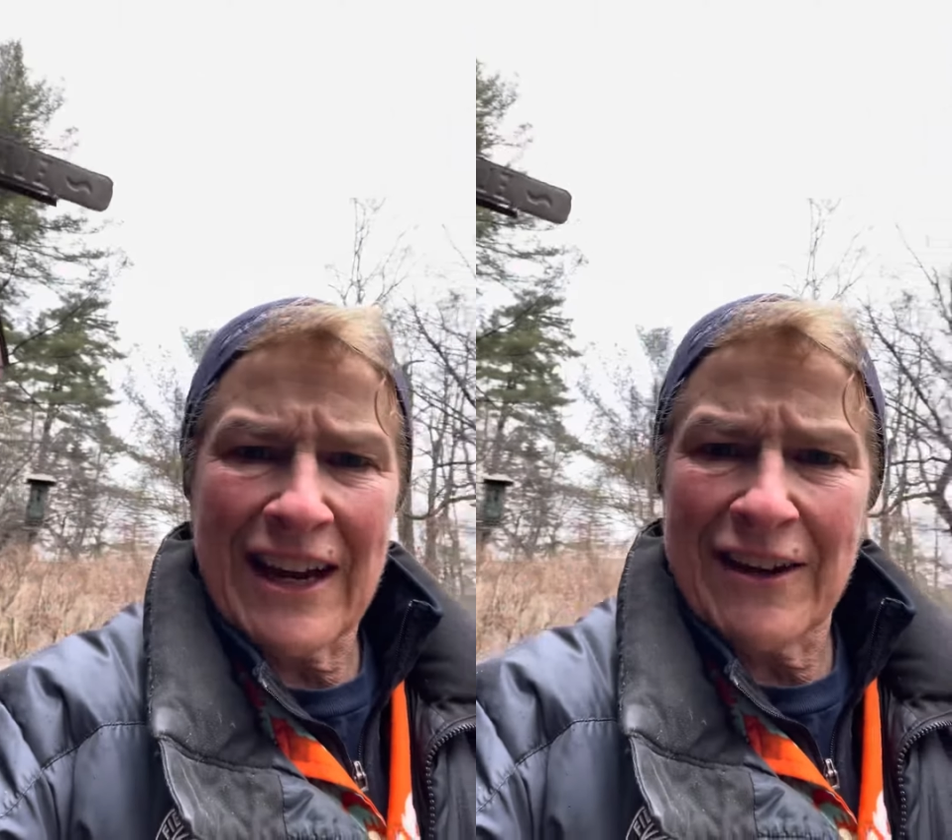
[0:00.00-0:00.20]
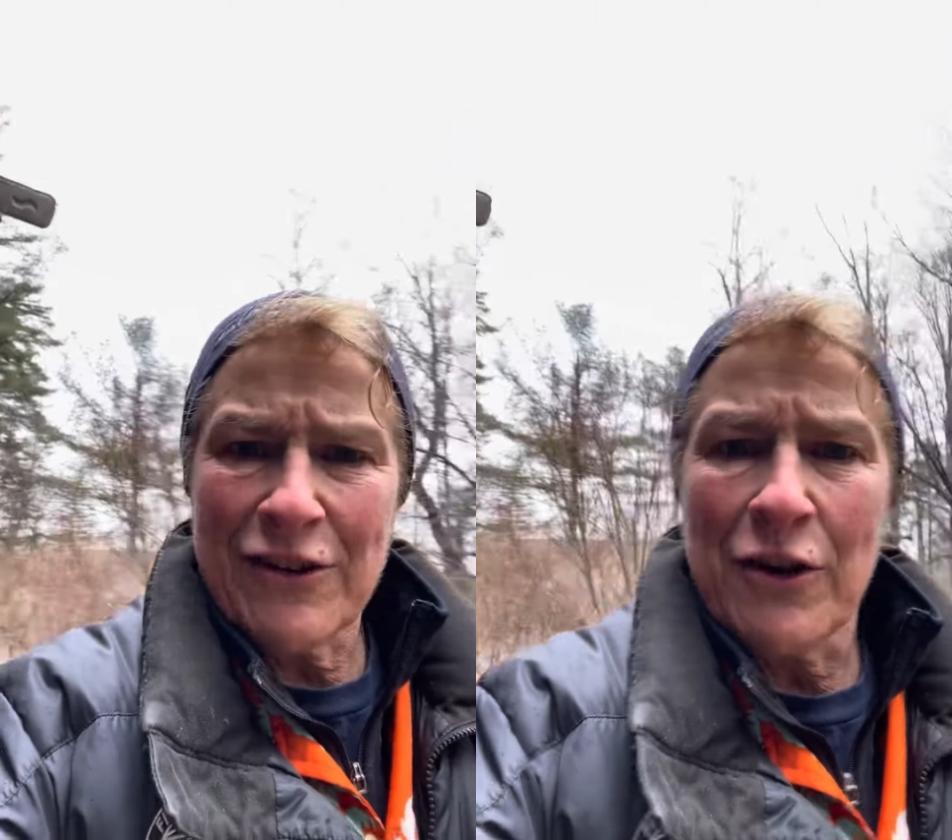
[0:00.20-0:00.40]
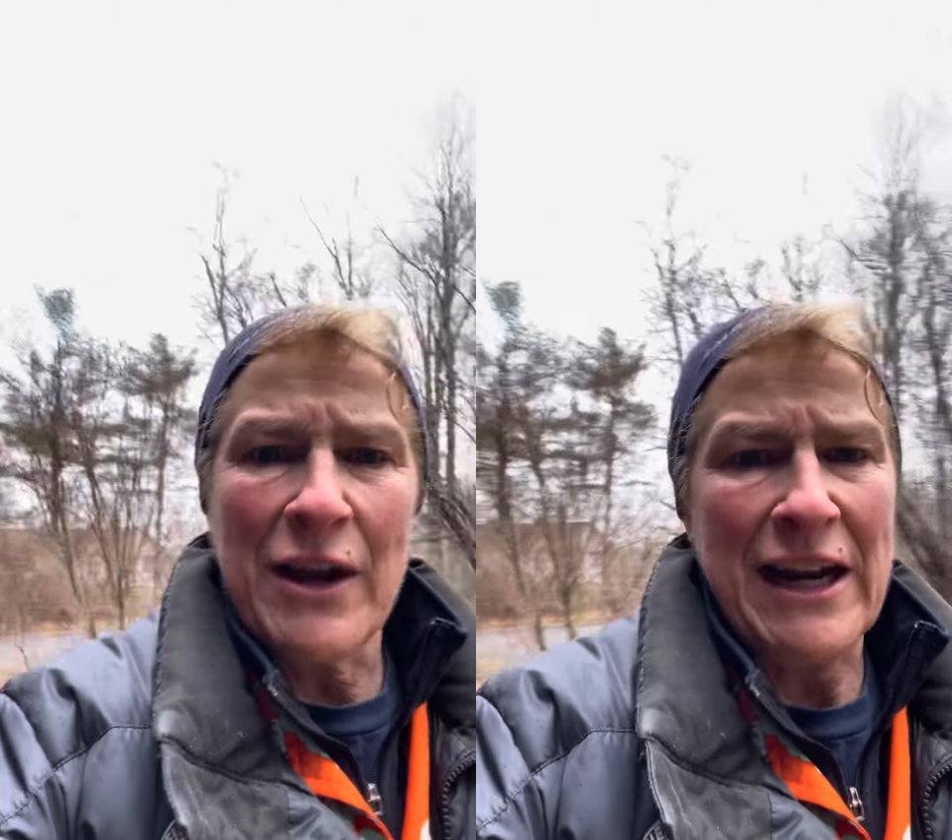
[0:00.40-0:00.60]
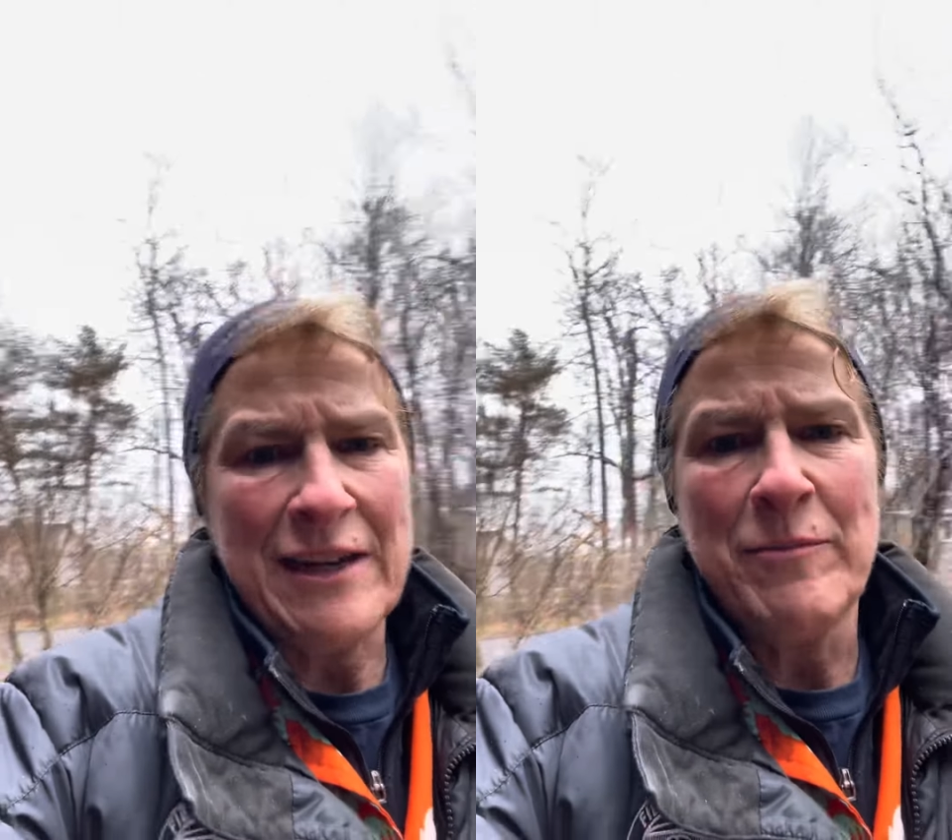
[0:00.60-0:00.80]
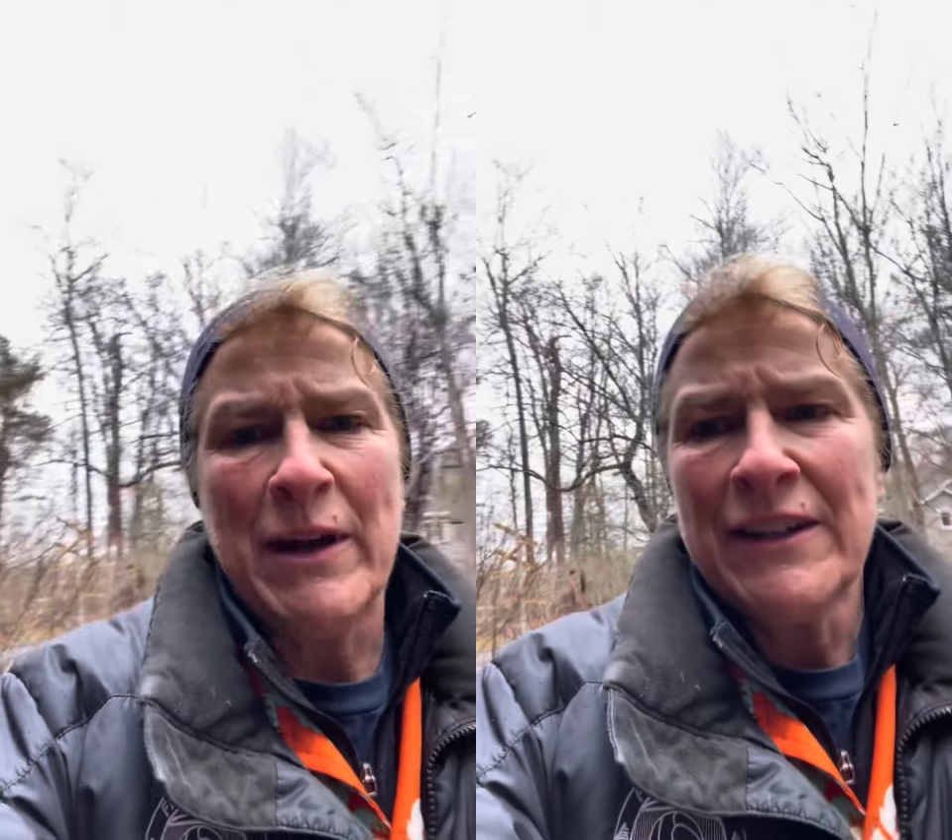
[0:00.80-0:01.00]
I don't know any,
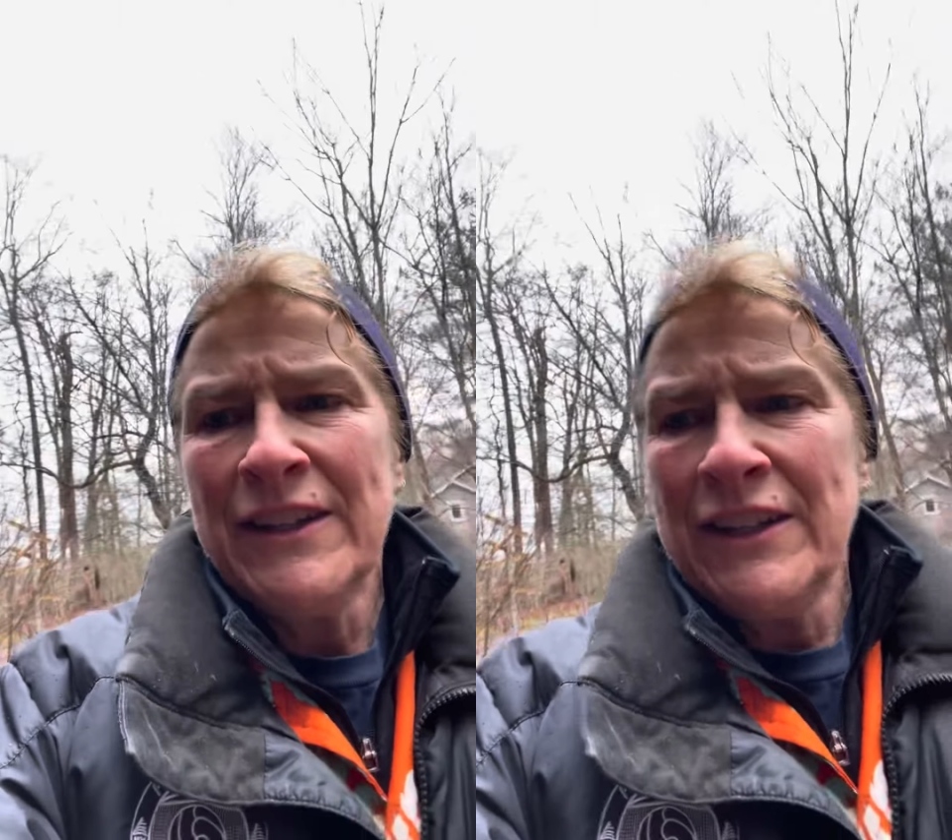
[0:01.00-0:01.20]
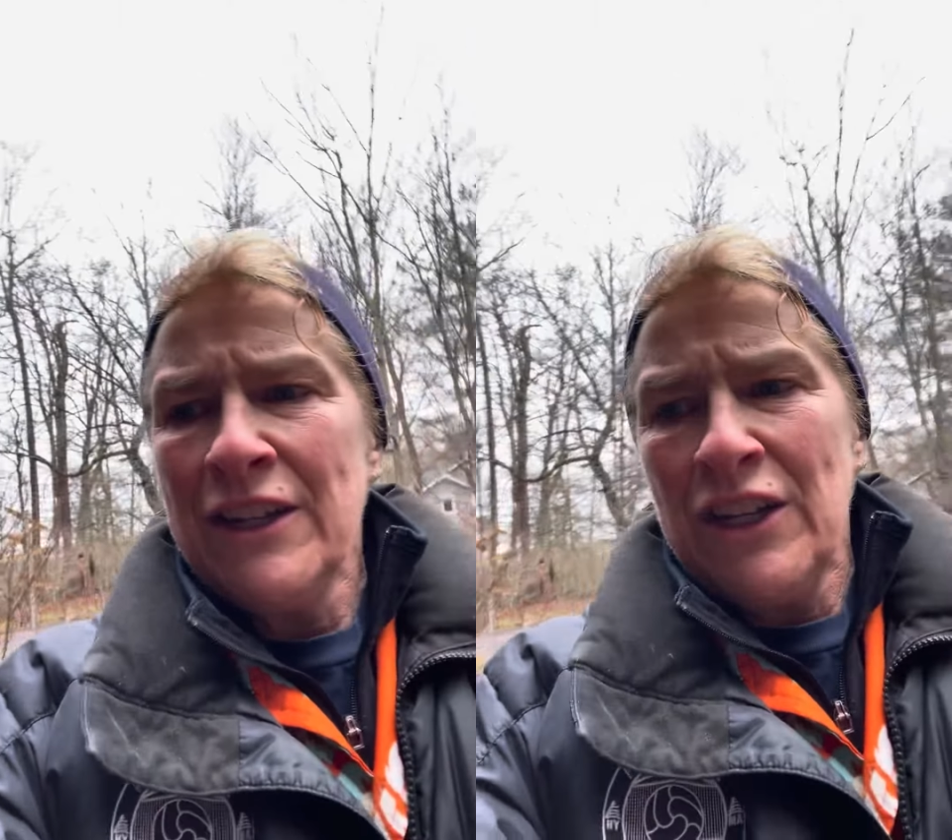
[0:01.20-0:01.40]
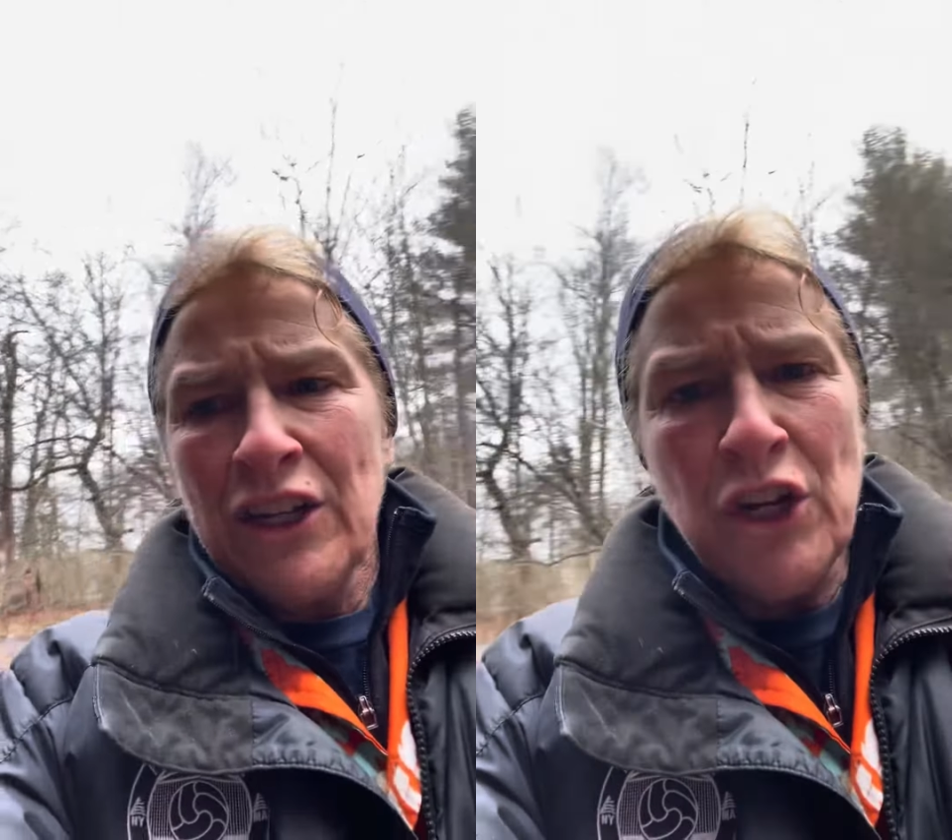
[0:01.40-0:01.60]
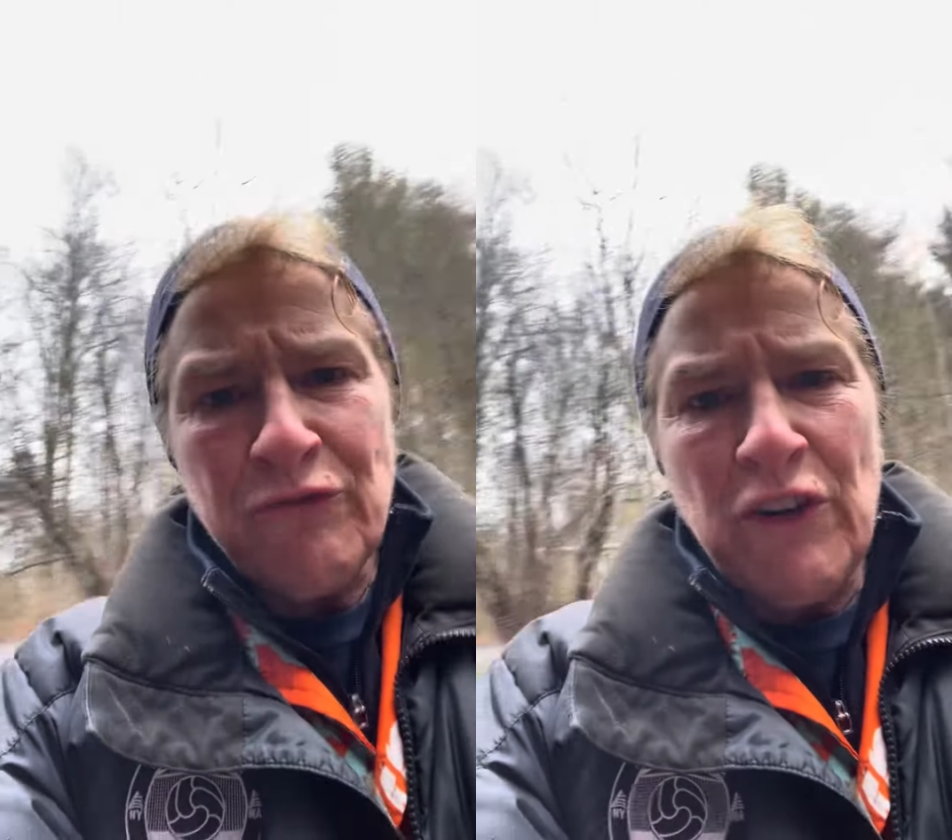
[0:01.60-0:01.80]
but good